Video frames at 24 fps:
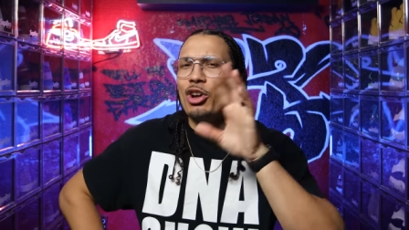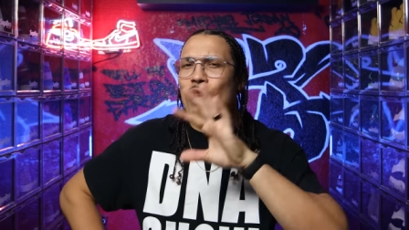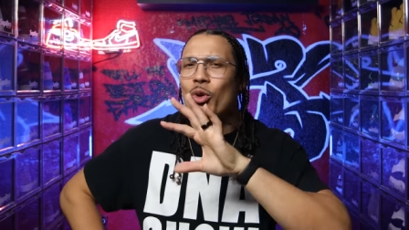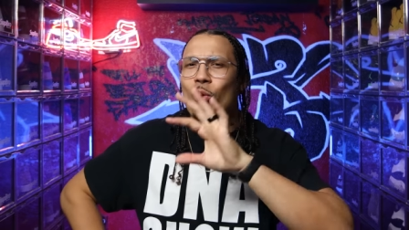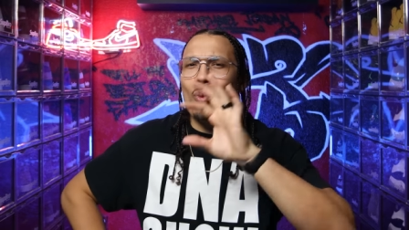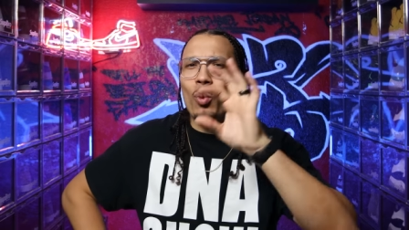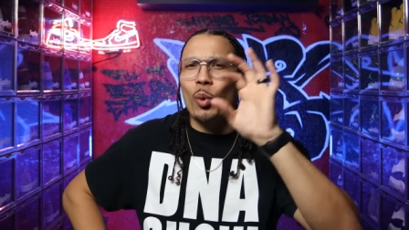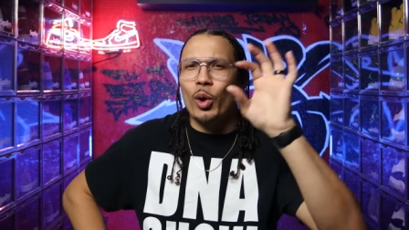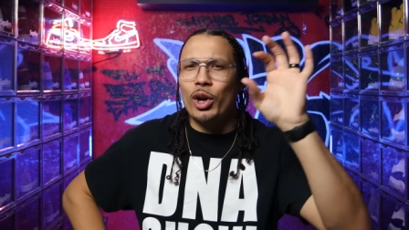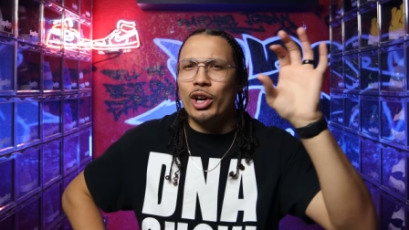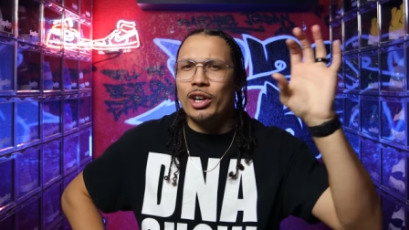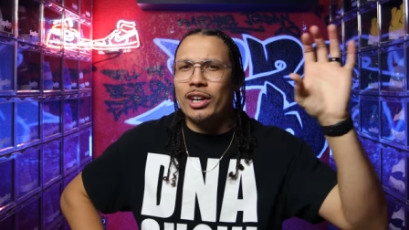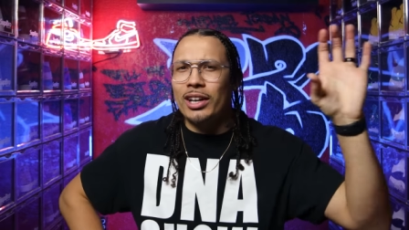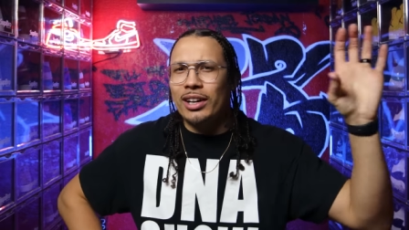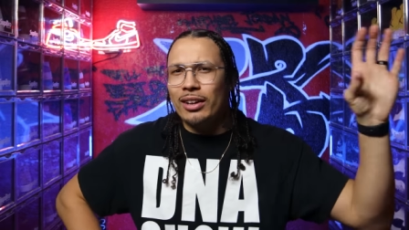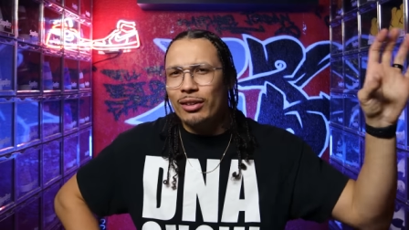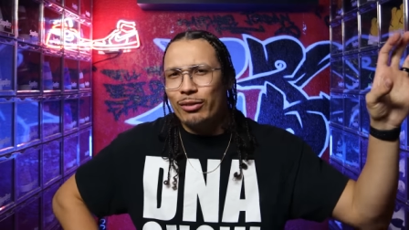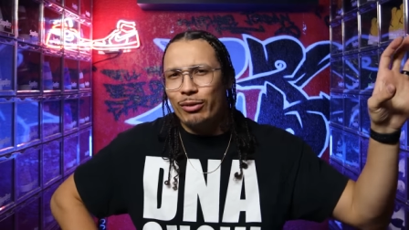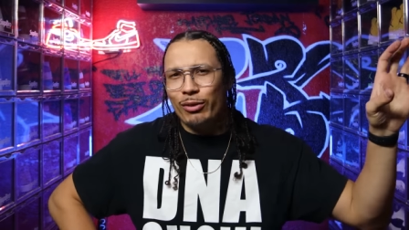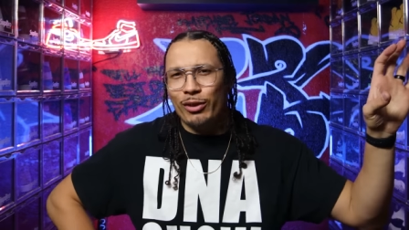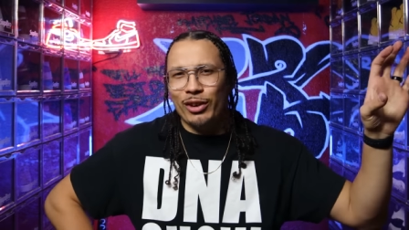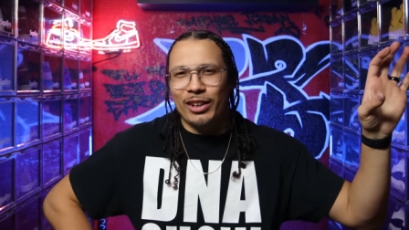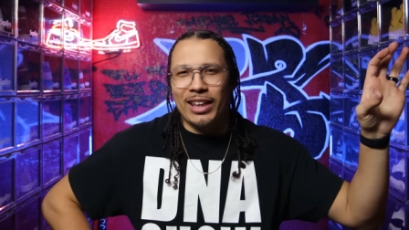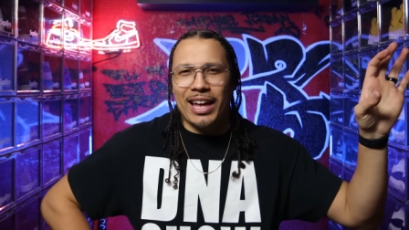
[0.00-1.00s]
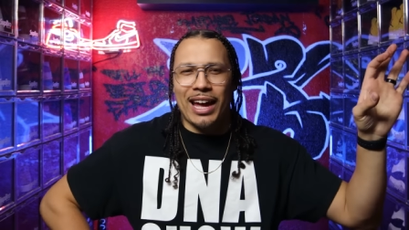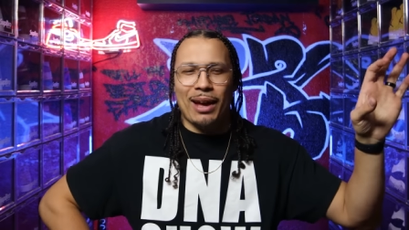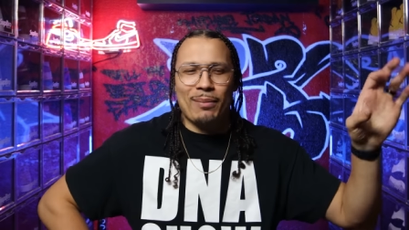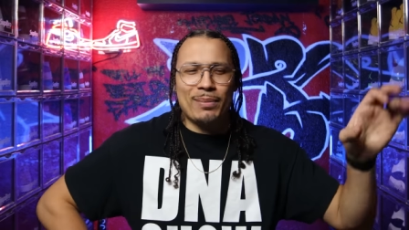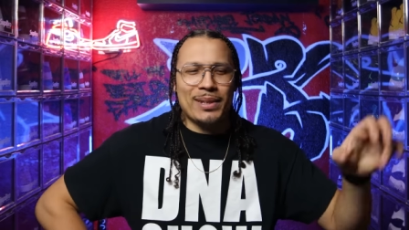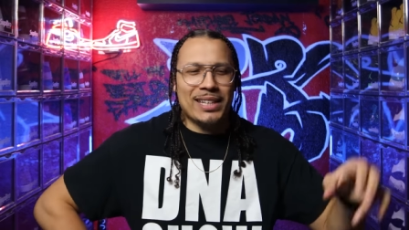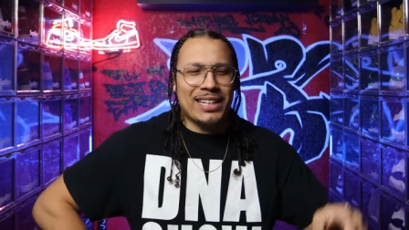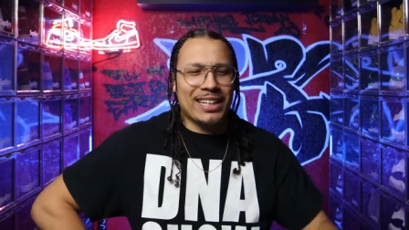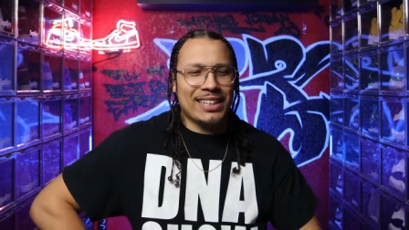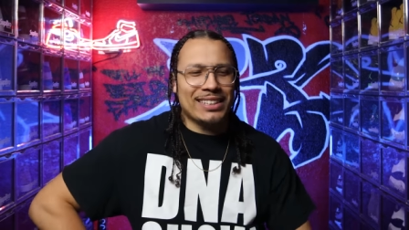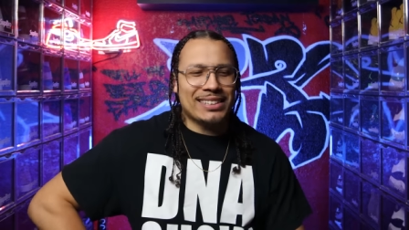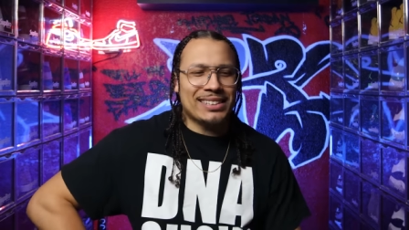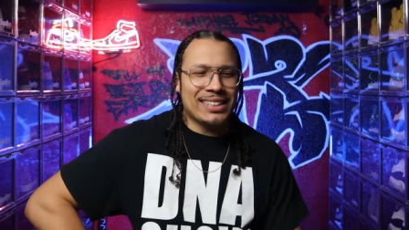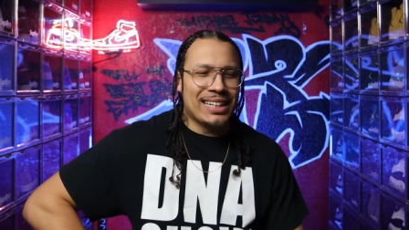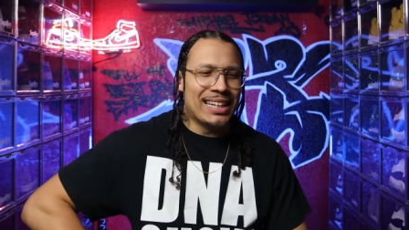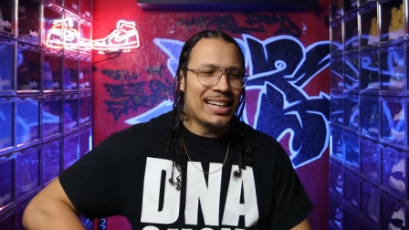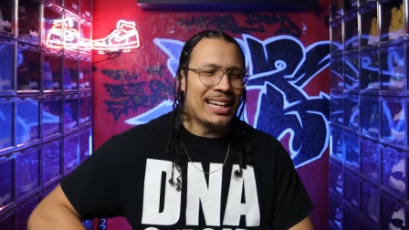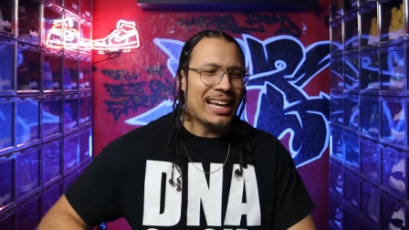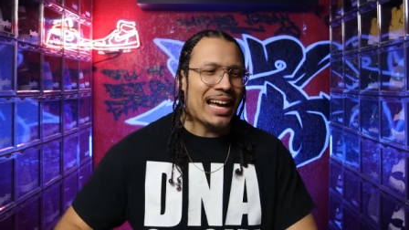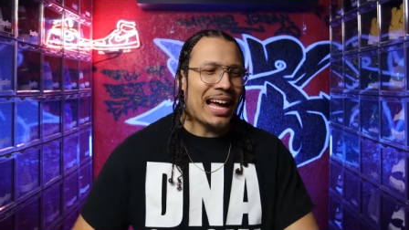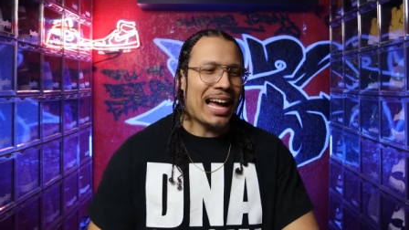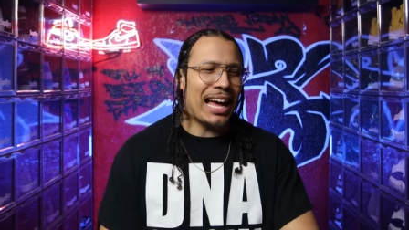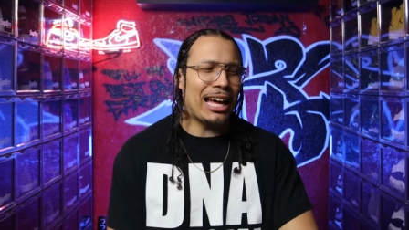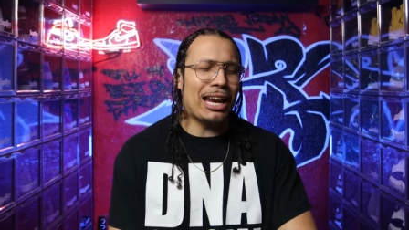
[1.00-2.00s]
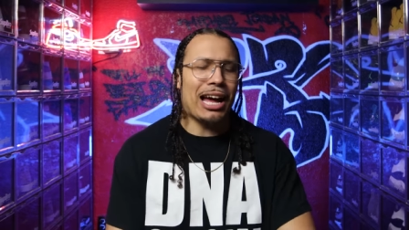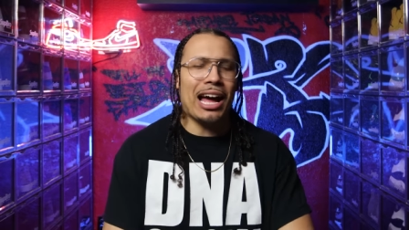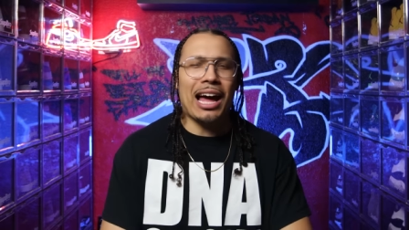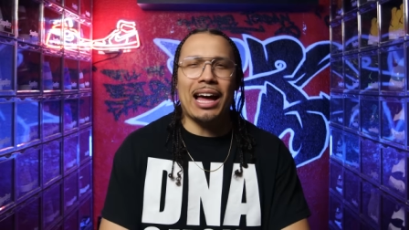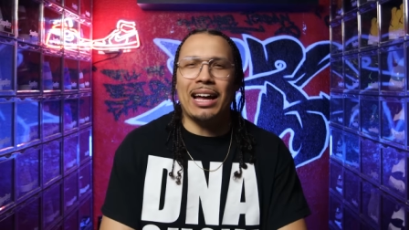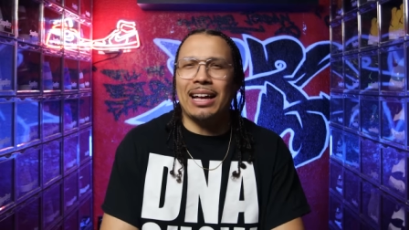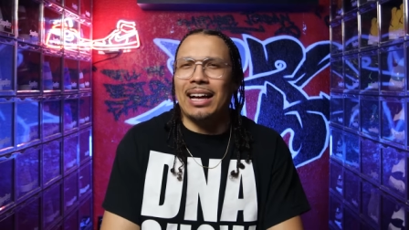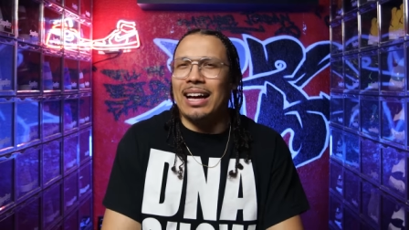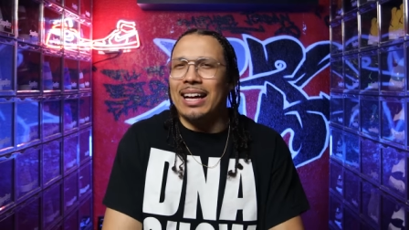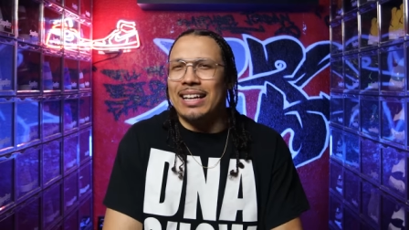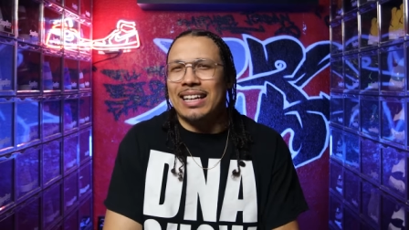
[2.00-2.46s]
wording for that because I, I,